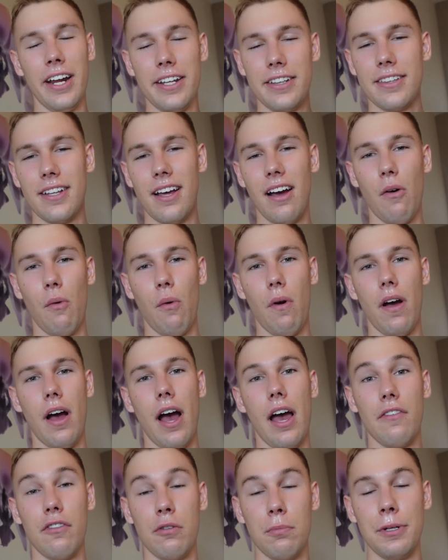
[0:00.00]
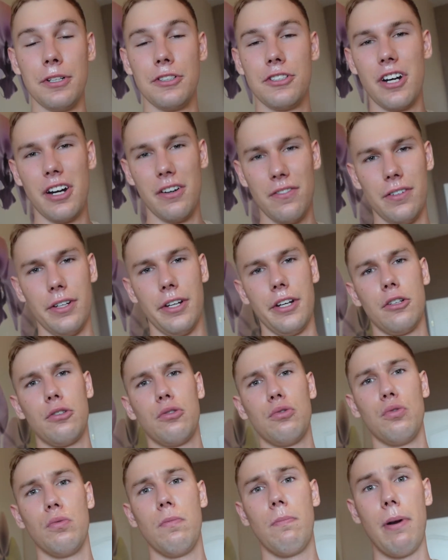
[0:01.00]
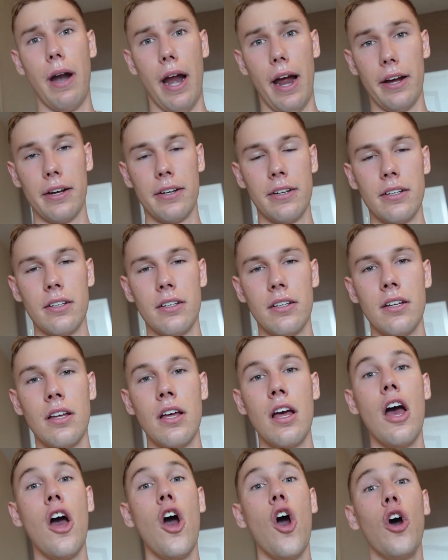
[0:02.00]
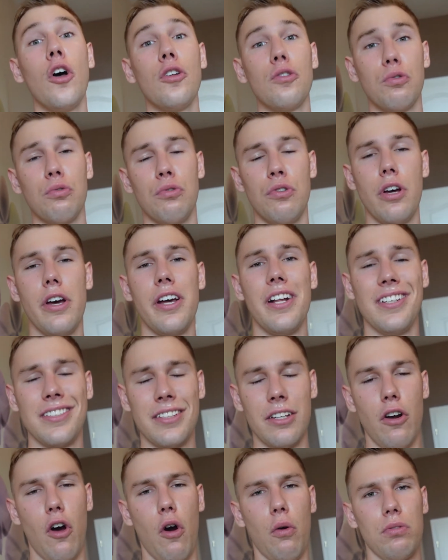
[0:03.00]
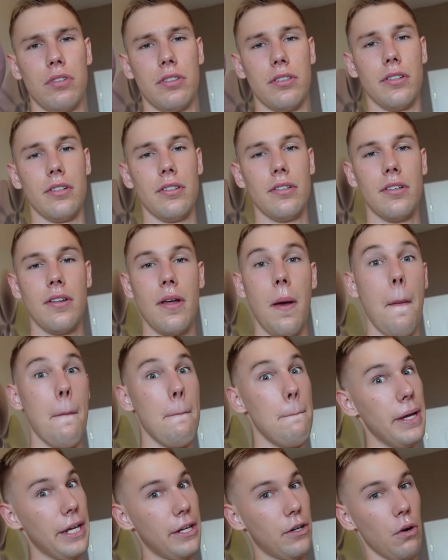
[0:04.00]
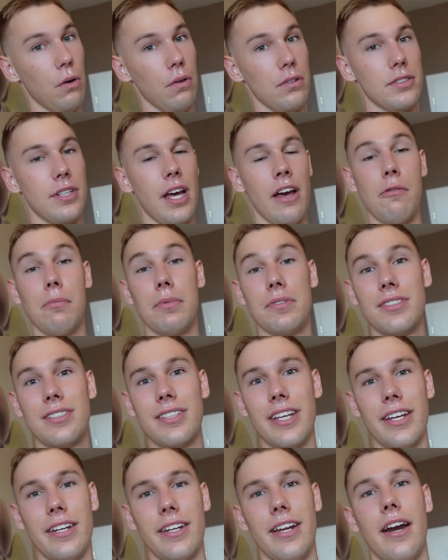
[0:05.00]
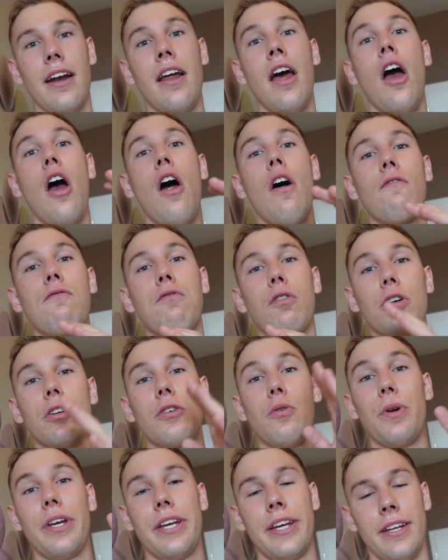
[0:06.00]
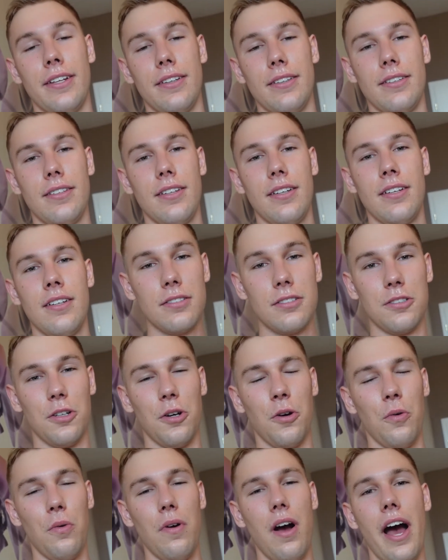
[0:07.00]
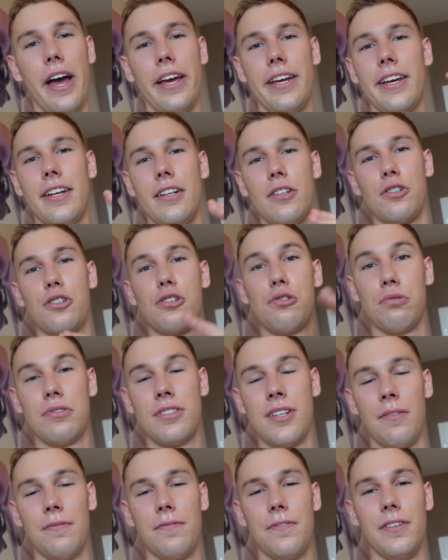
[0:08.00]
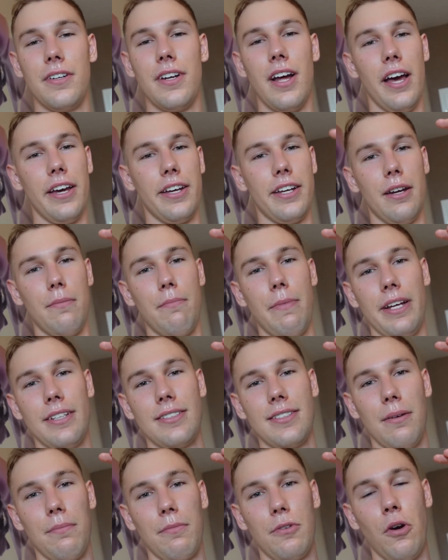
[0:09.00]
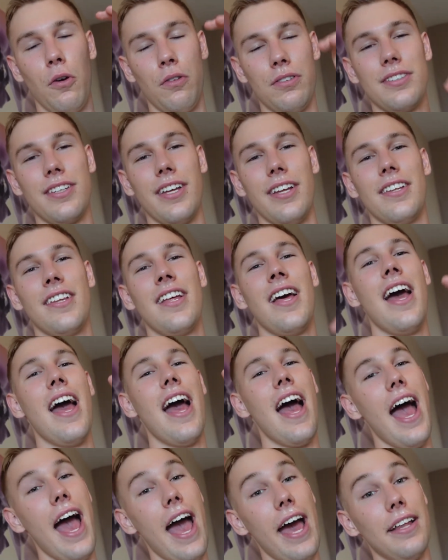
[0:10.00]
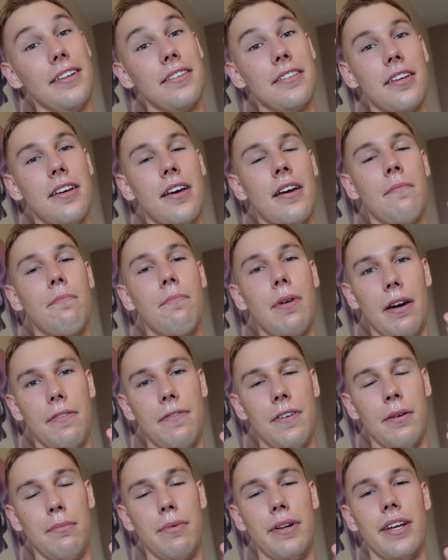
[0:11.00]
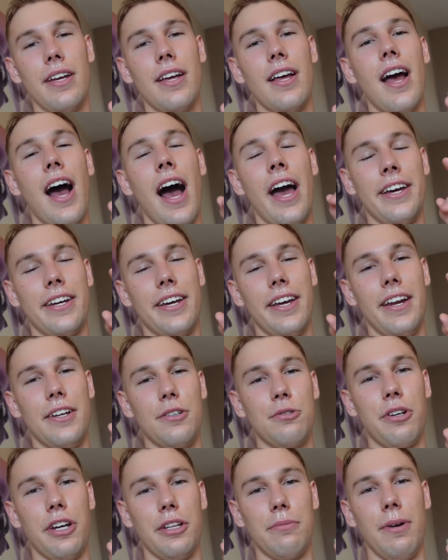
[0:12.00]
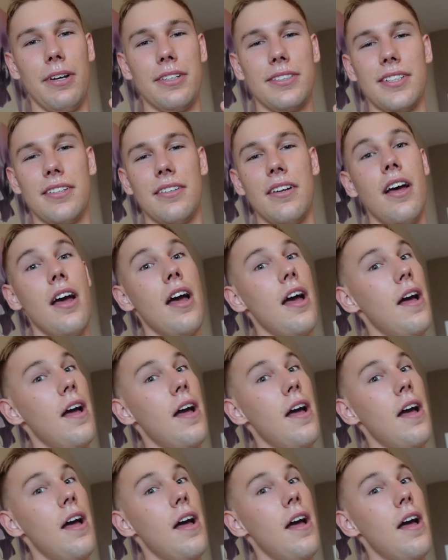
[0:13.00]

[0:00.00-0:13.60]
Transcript: Right now I will be traveling to Prague, to the Hilton hotel, because I will be staying there for the weekend, so I can shoot something, I can make some content, and preferably I can educate myself.